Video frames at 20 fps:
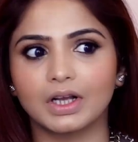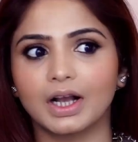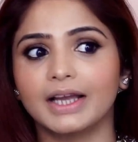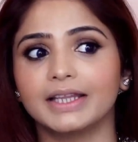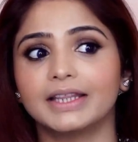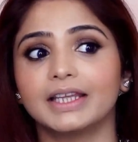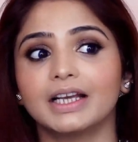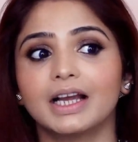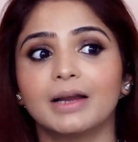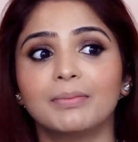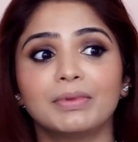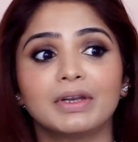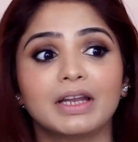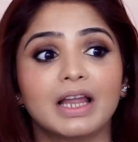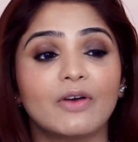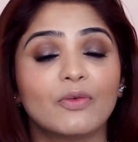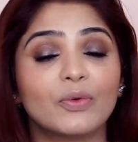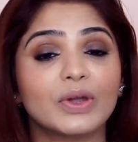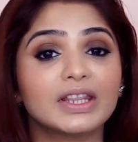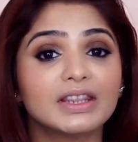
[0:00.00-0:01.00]
I think I'm
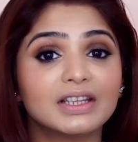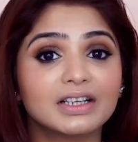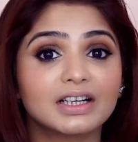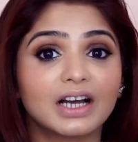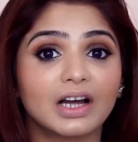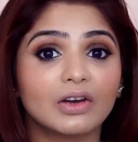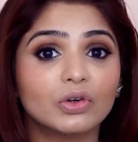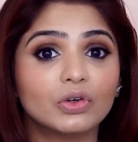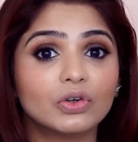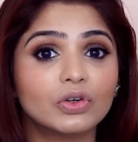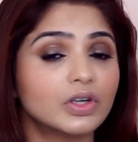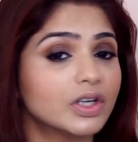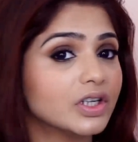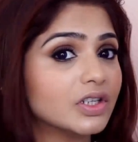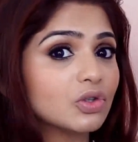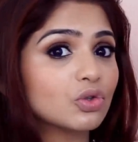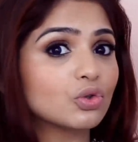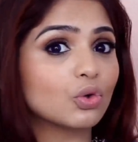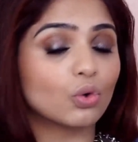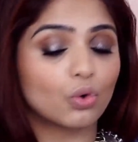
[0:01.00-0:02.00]
loving the color.
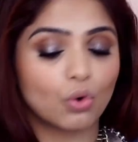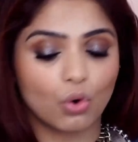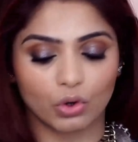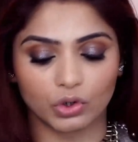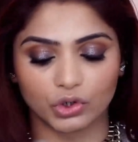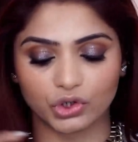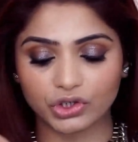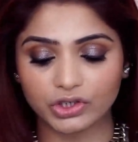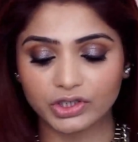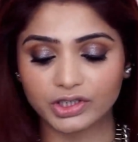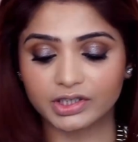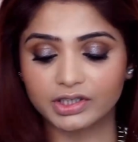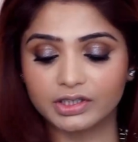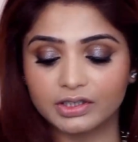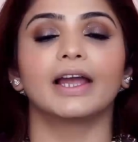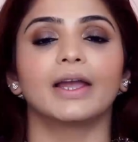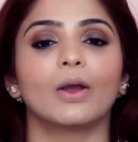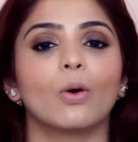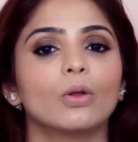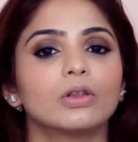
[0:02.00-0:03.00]
It's so gorgeous.
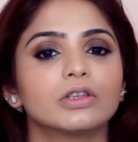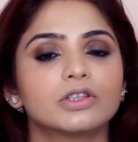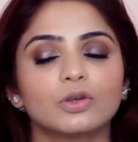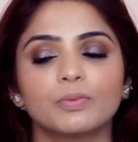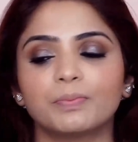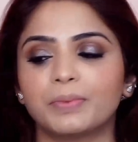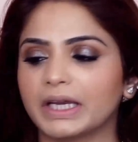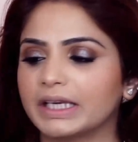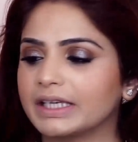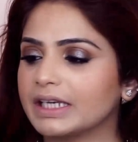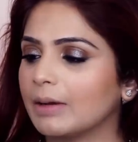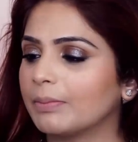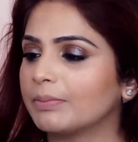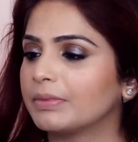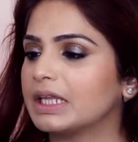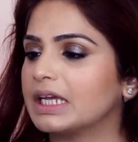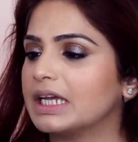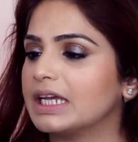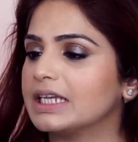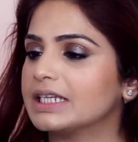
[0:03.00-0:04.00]
I also picked
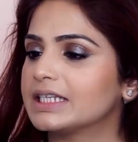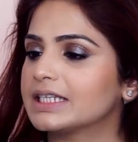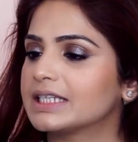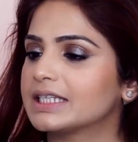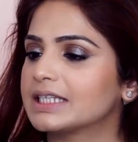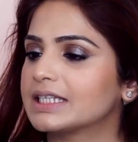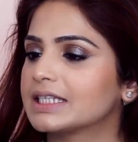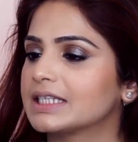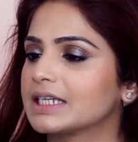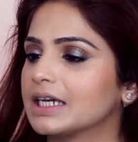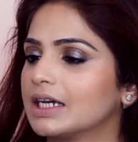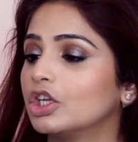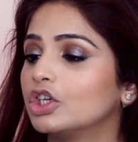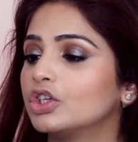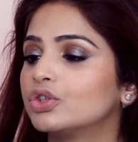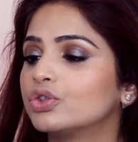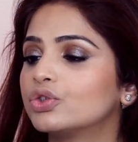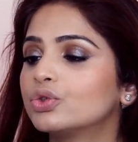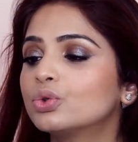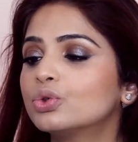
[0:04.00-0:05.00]
up this
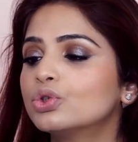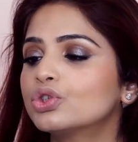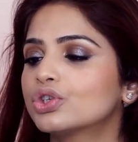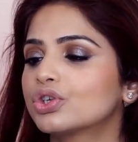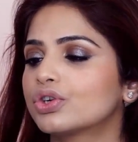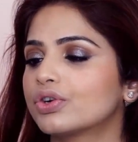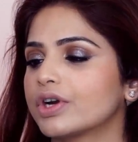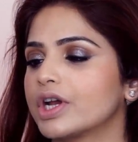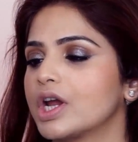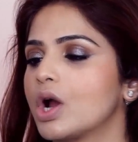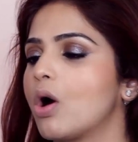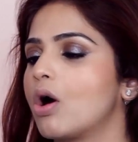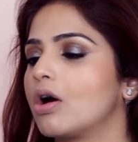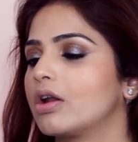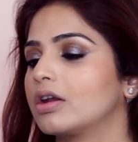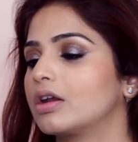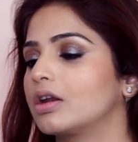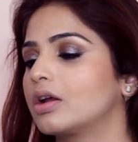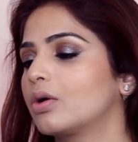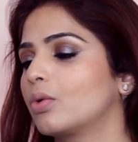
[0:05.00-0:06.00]
Le Rouge
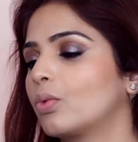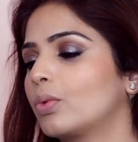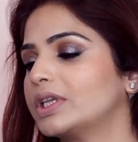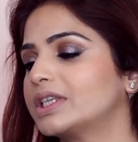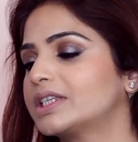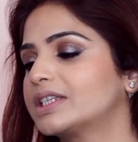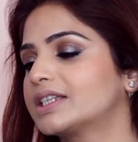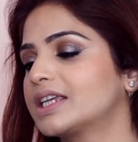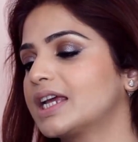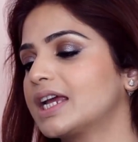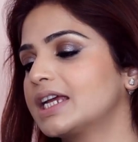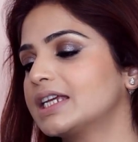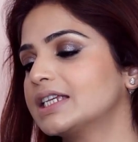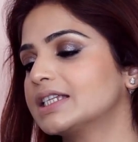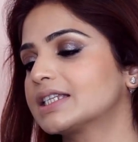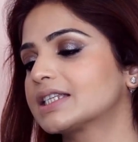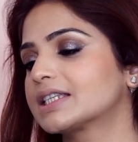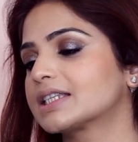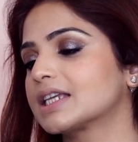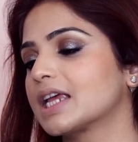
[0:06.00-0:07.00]
Crayon, which
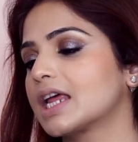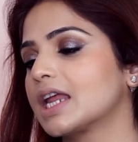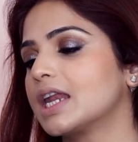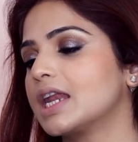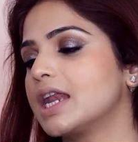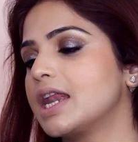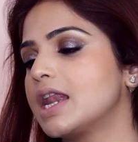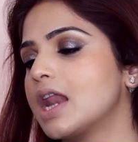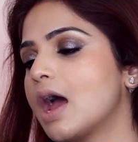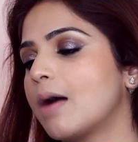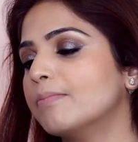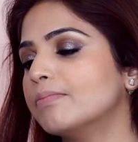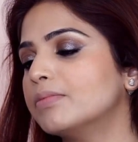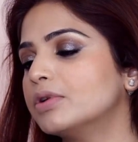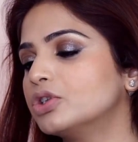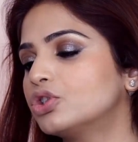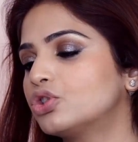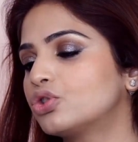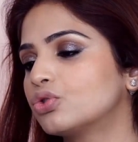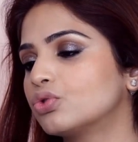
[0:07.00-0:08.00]
says
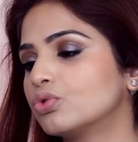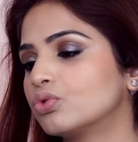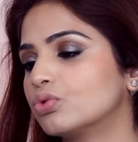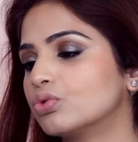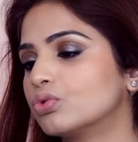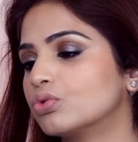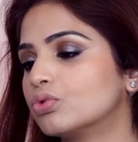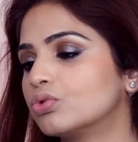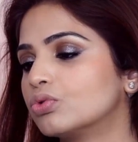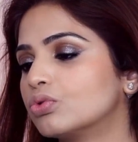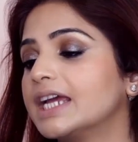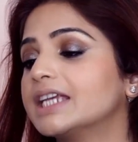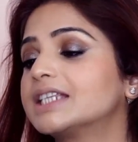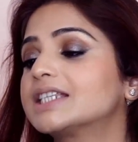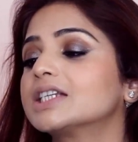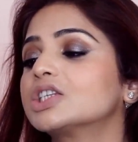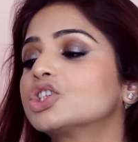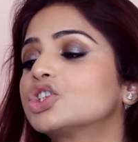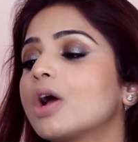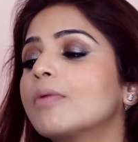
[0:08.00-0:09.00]
number 2.
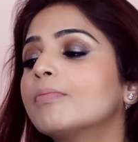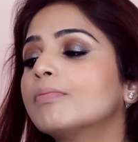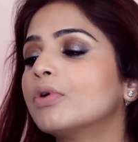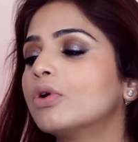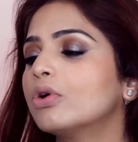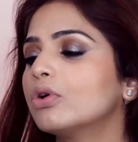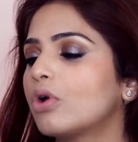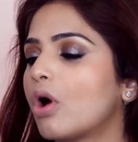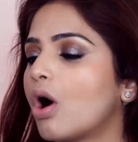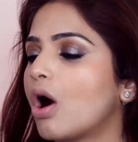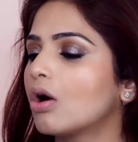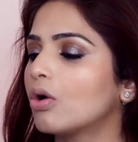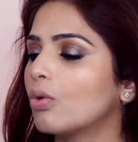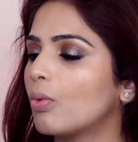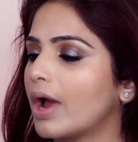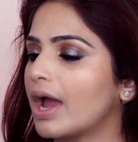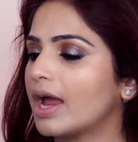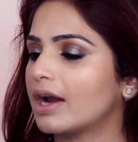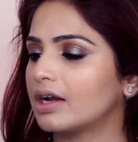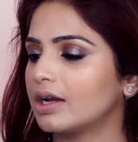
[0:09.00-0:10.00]
It's a jumbo long
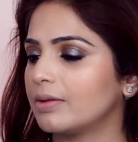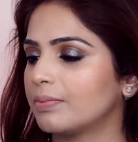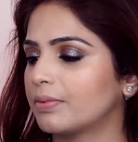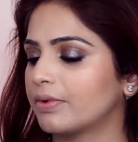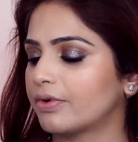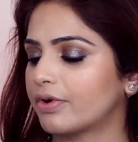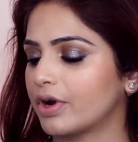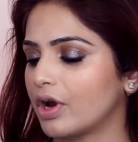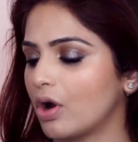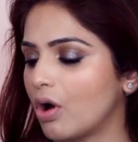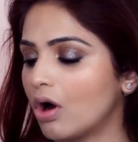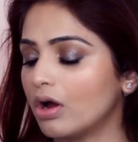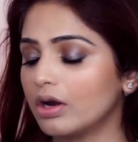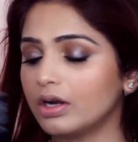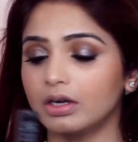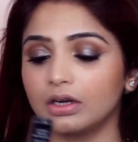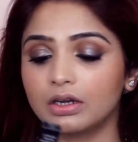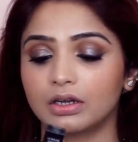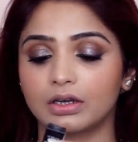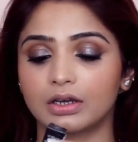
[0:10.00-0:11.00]
wear lip
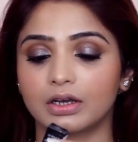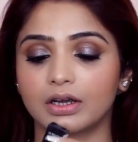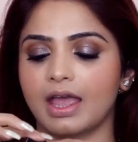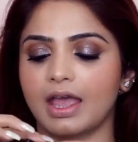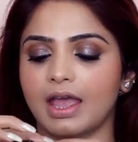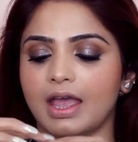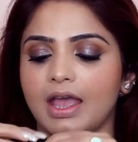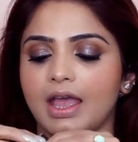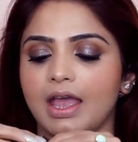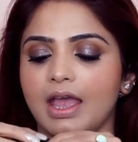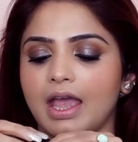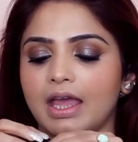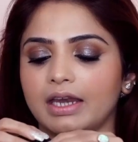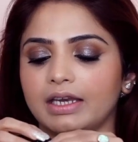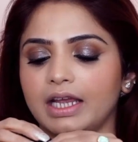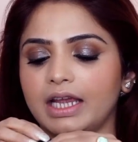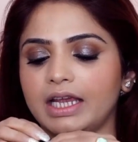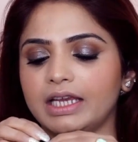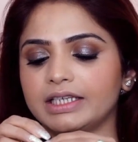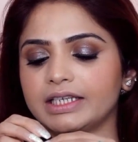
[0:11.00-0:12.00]
crayon,
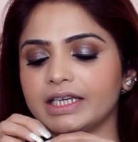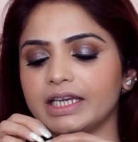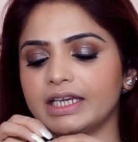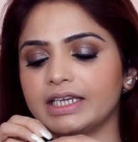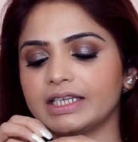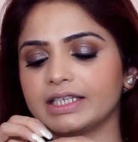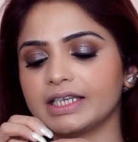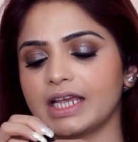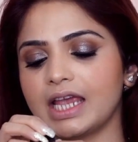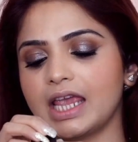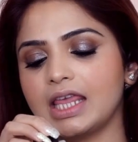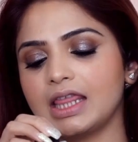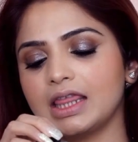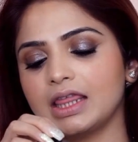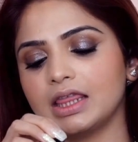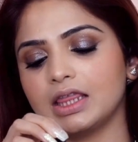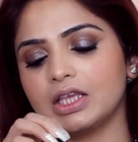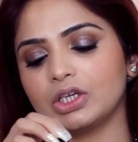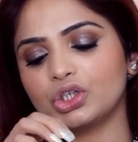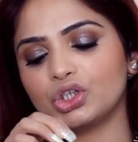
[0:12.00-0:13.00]
and it is
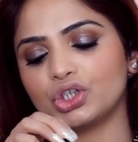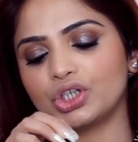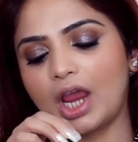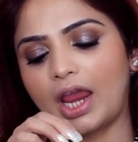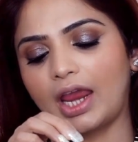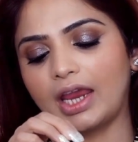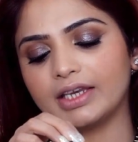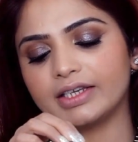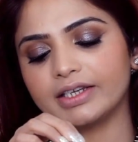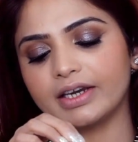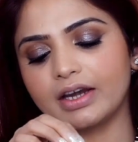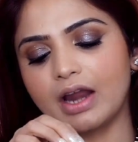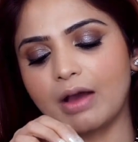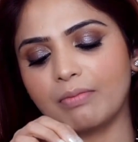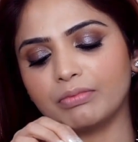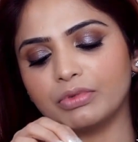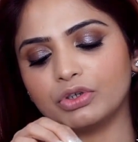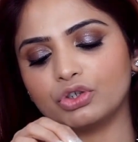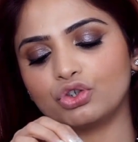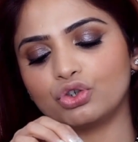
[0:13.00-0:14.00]
in the shade
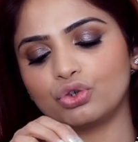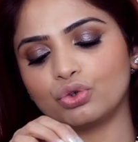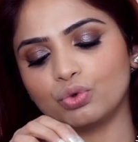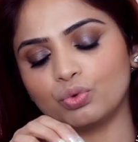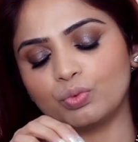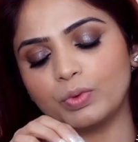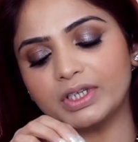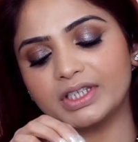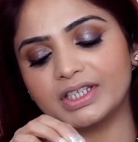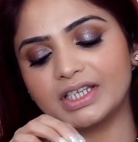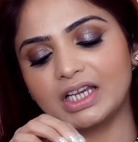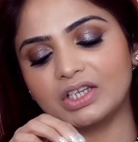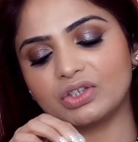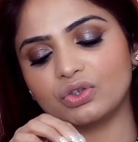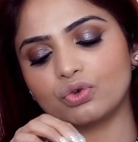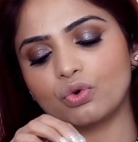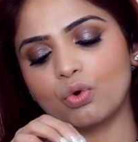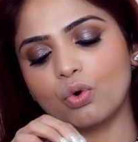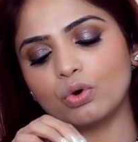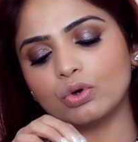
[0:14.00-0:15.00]
number 2, which
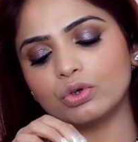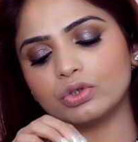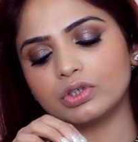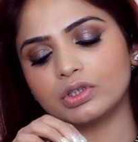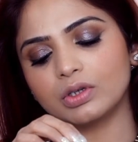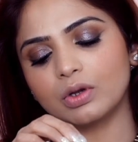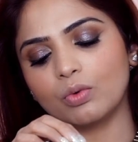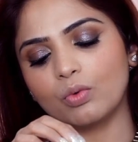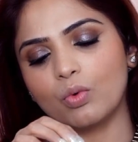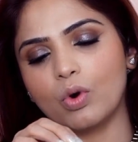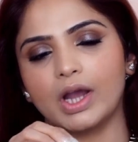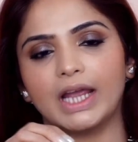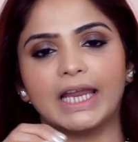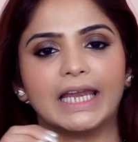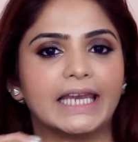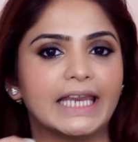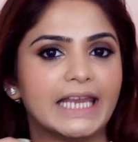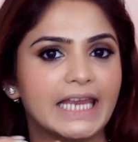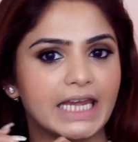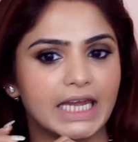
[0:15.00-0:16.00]
says Rose
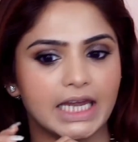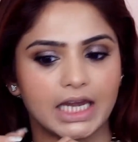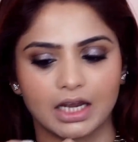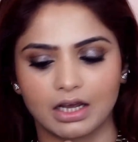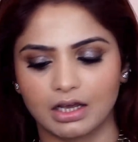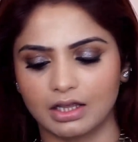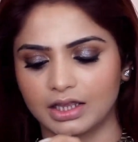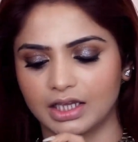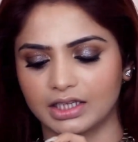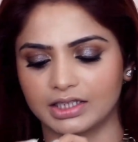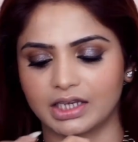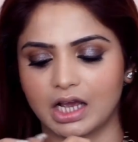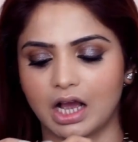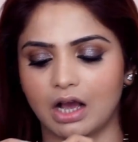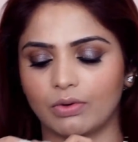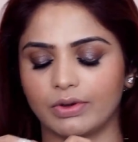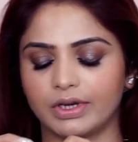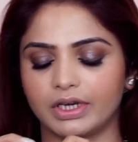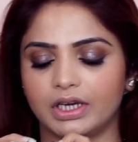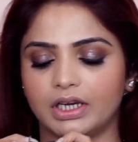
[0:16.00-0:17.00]
Violin. That's
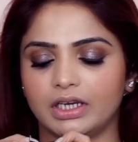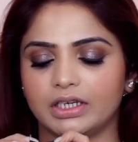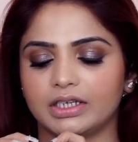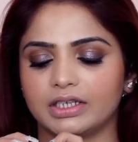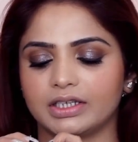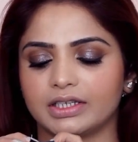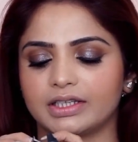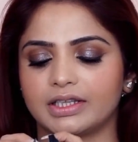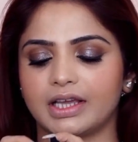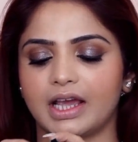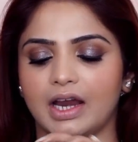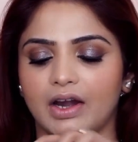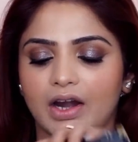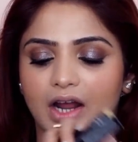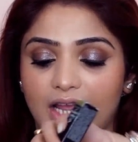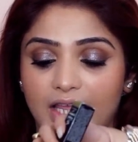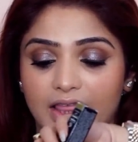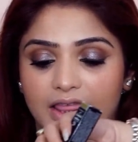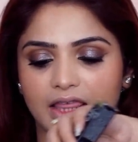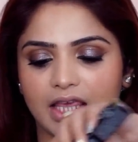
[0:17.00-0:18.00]
how it is there,
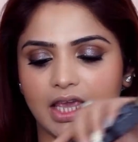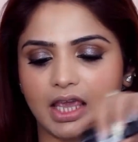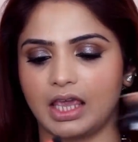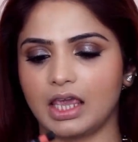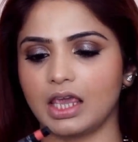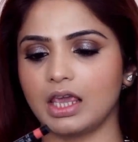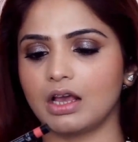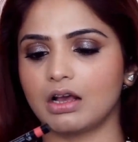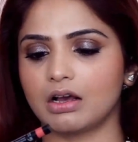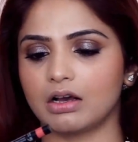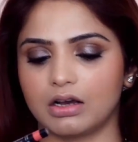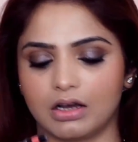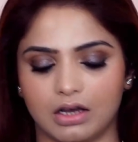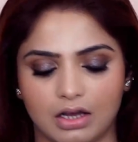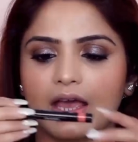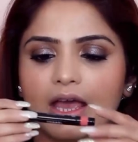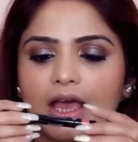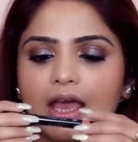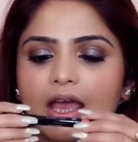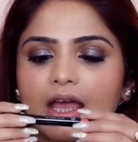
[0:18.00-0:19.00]
I think.
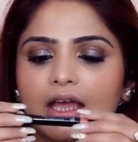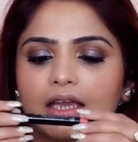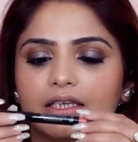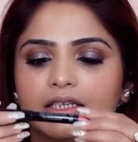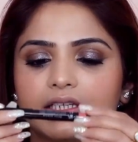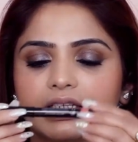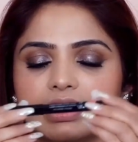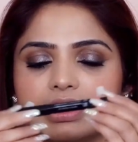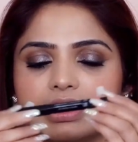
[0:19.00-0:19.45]
And